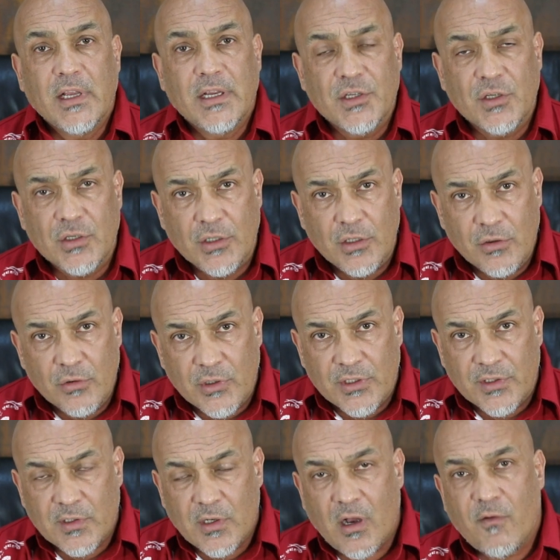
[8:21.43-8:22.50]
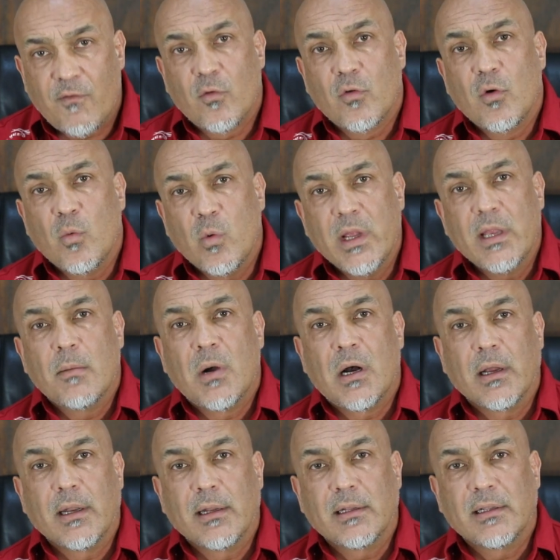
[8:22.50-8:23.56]
Excuses are for the
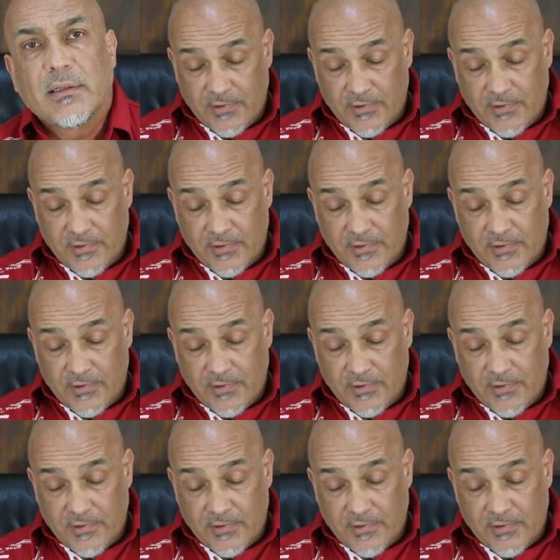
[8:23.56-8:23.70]
weak-minded.